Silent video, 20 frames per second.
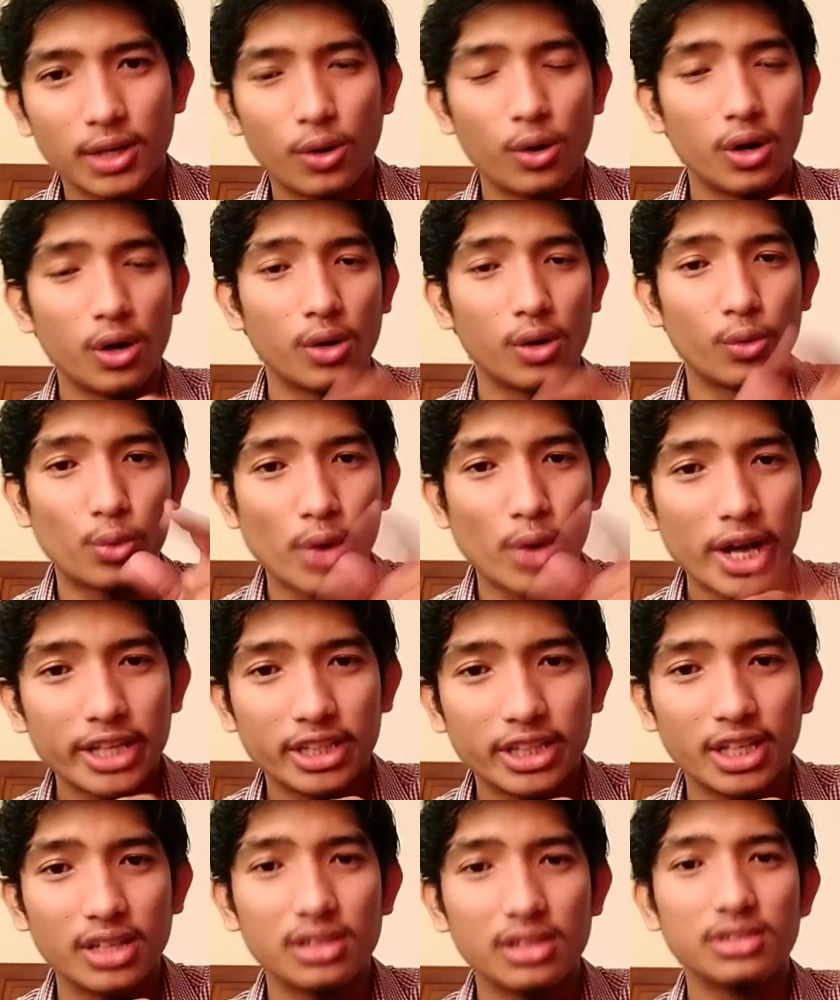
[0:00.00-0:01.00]
or a
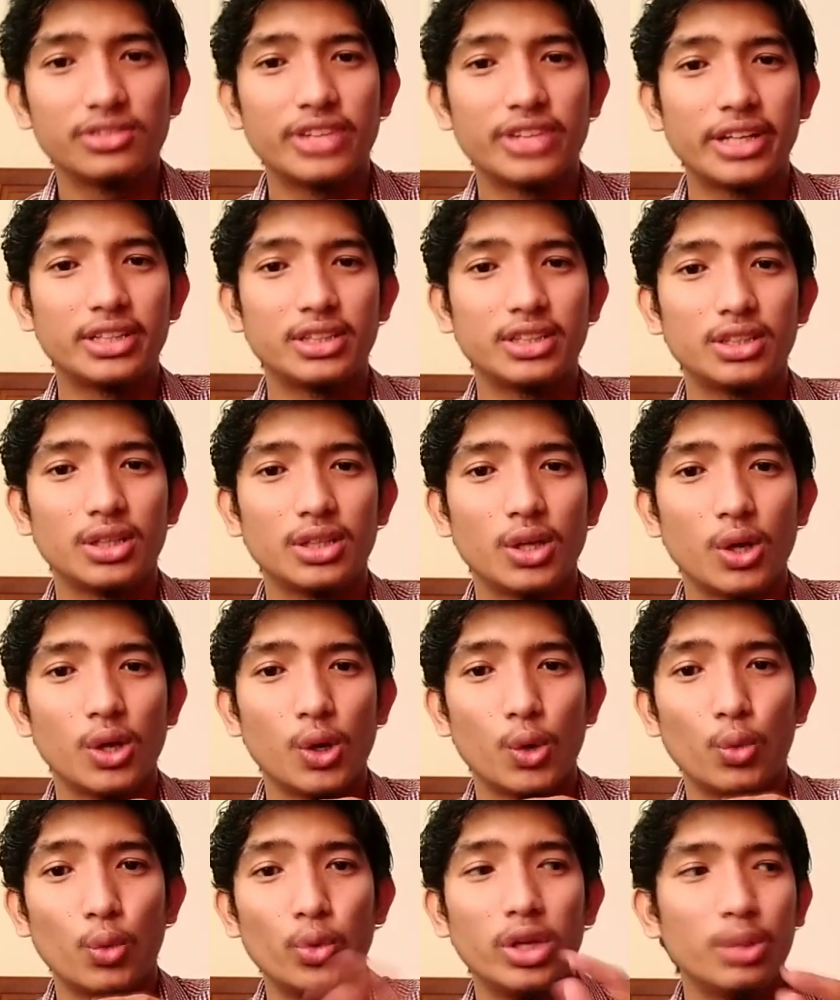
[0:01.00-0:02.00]
writing that
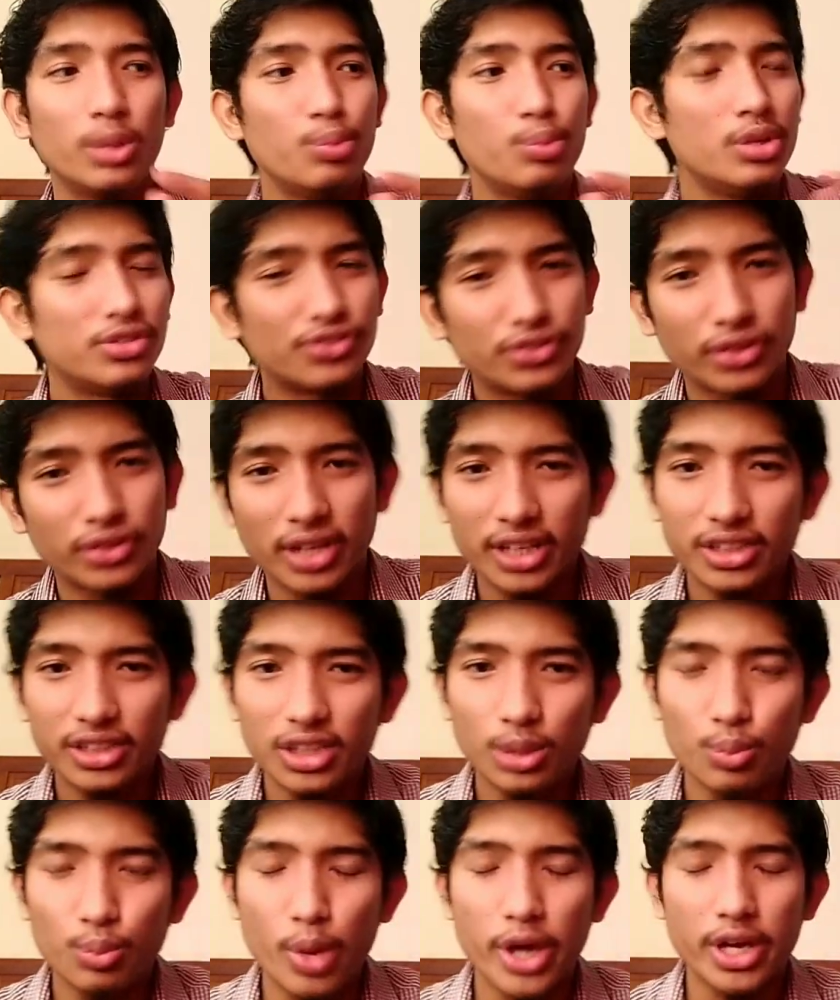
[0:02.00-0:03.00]
will be
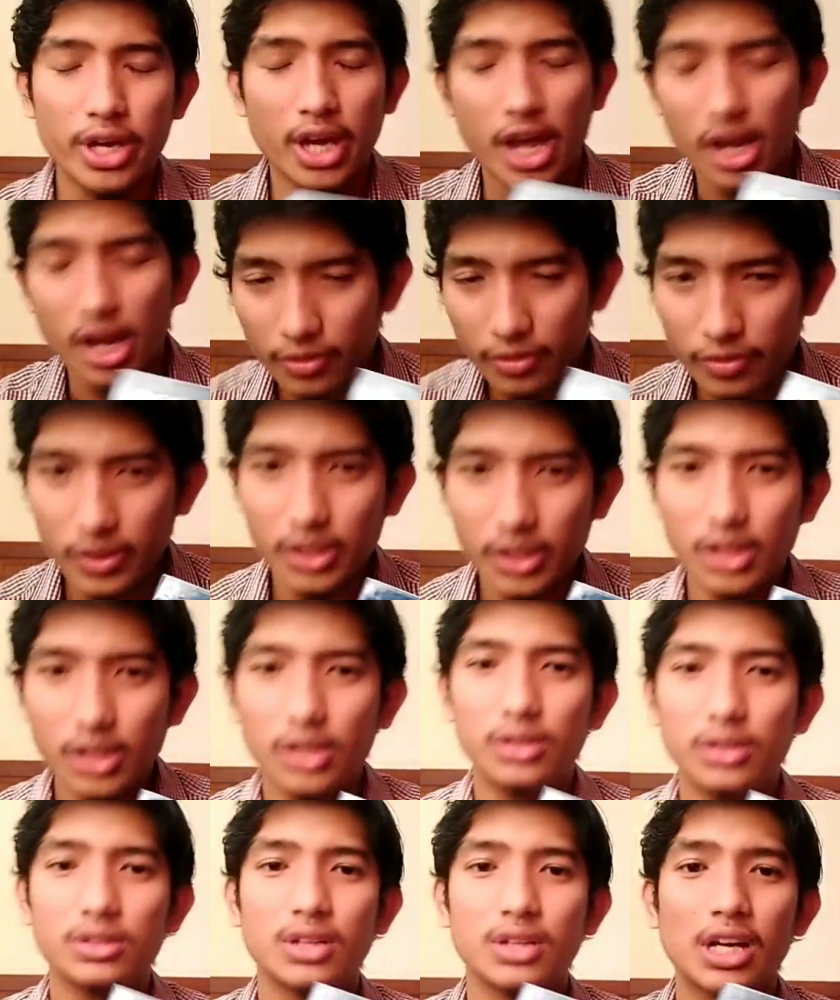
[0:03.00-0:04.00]
cited by every
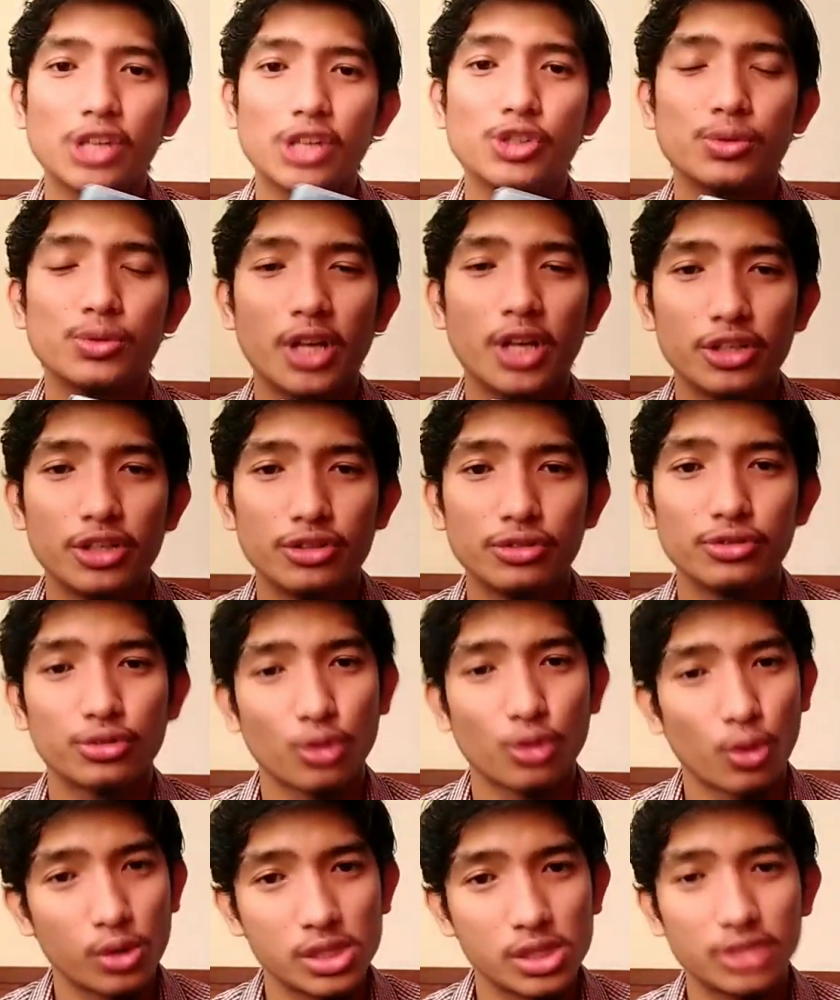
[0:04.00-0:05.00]
international relations
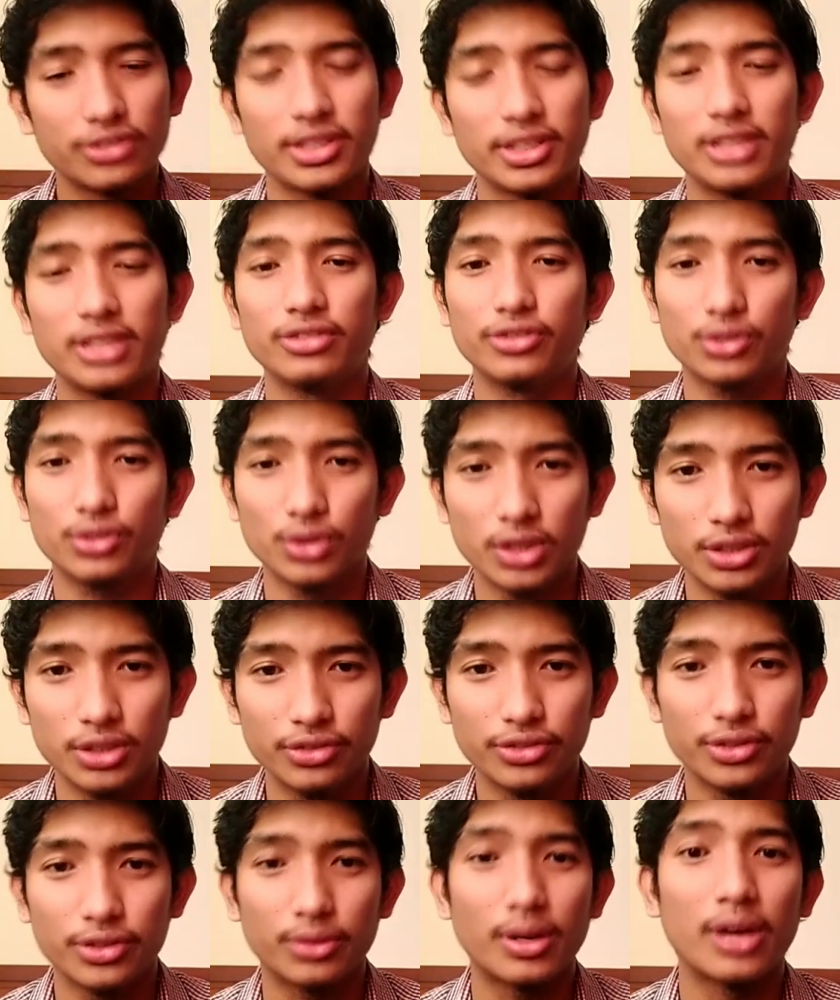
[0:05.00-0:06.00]
scholars and
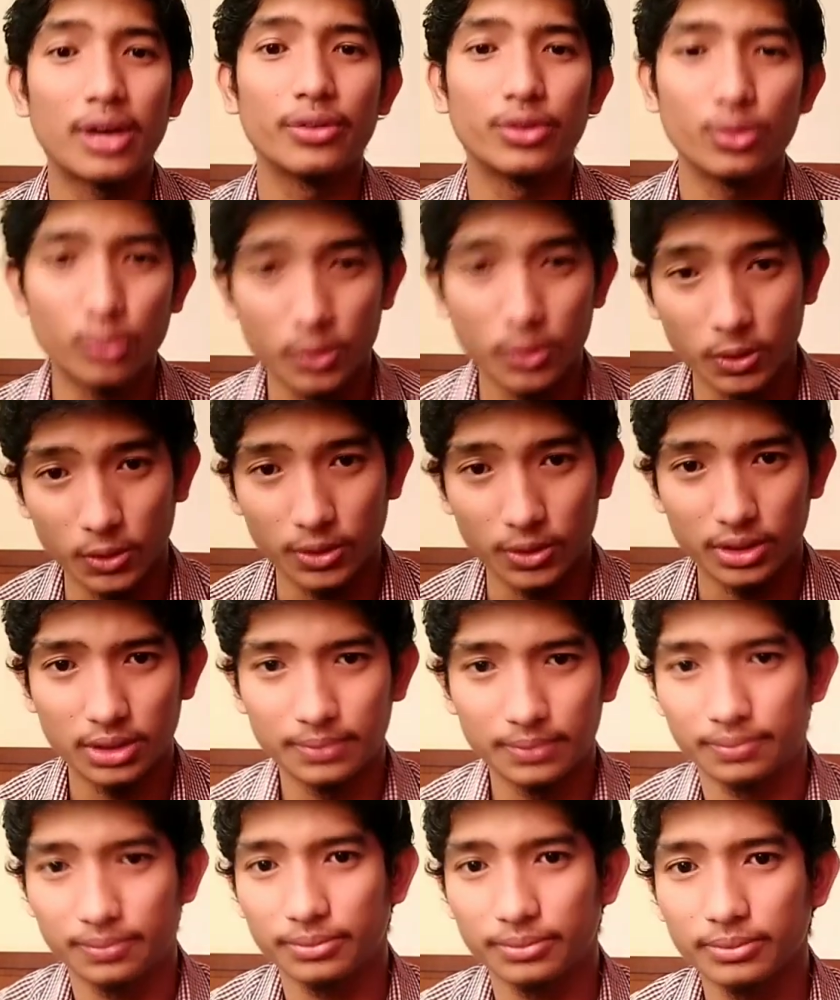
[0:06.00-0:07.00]
students around the world.
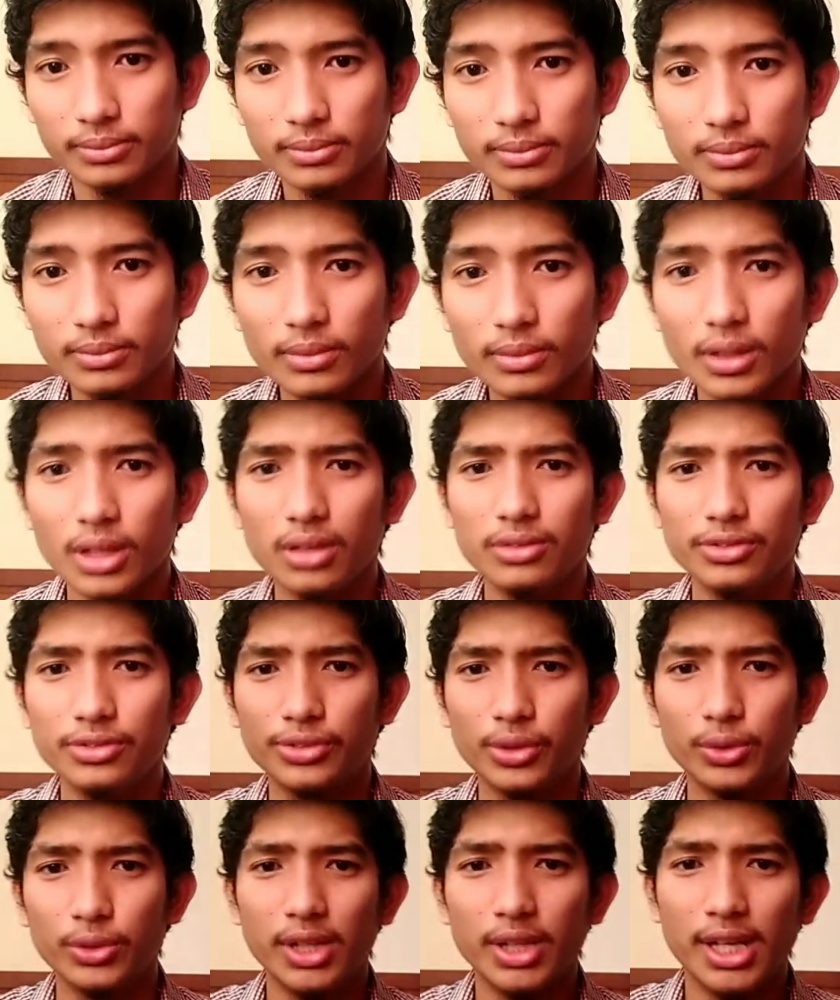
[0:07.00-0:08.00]

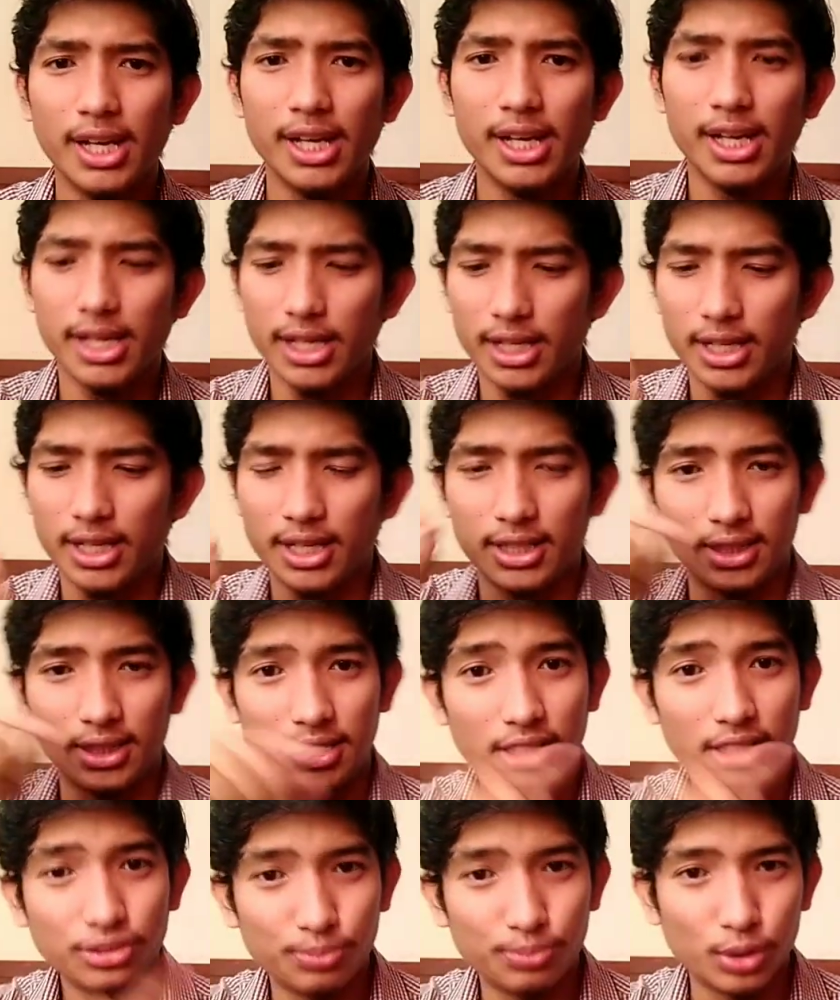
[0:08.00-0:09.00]
So
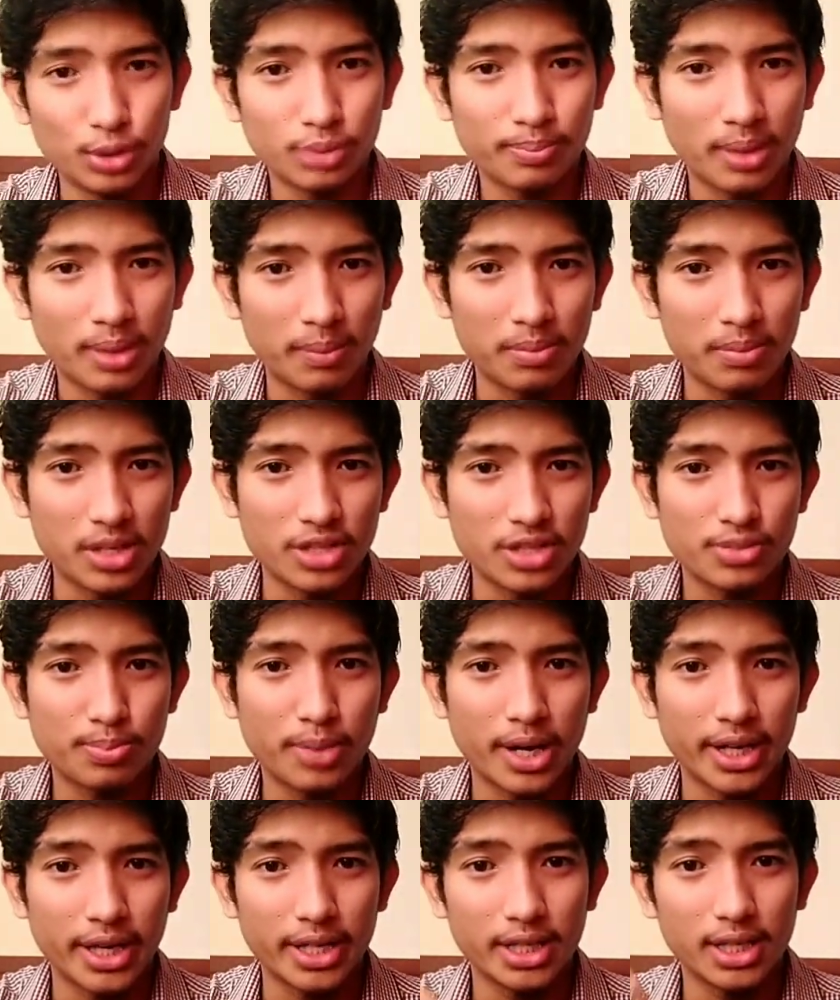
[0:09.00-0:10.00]
this book published
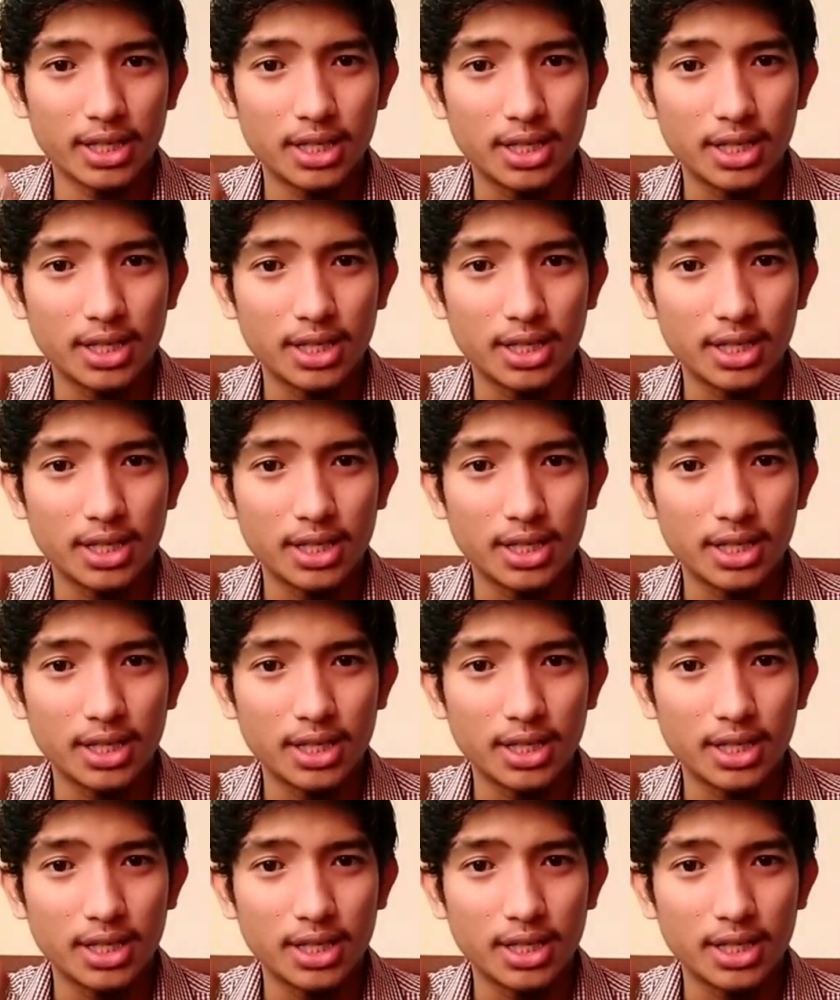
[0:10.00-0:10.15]
by